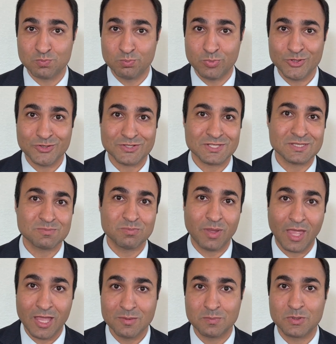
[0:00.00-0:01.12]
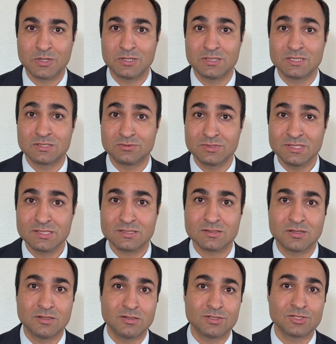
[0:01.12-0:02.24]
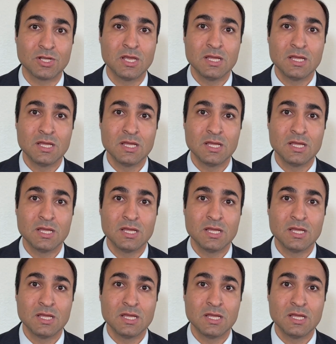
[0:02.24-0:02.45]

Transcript: books, papers, research